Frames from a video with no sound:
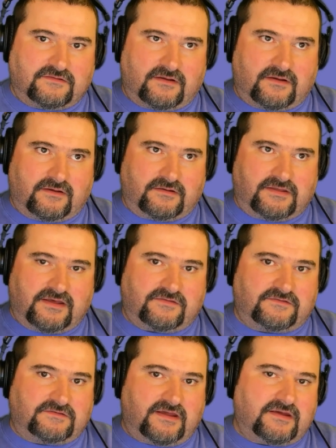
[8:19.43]
uh,
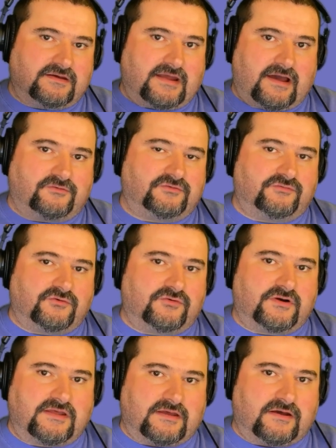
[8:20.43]
gets taken out of your
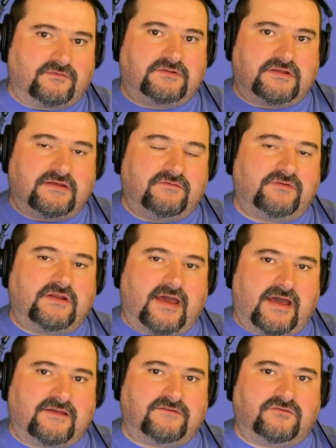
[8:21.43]
account even
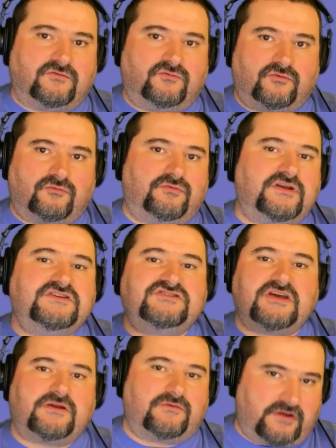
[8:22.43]
as you do
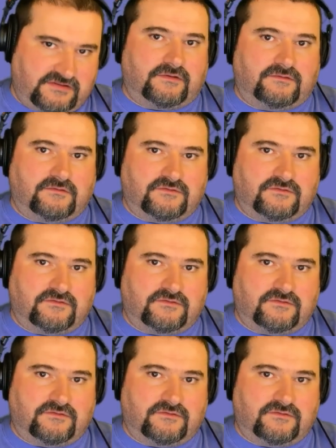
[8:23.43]
regenerate.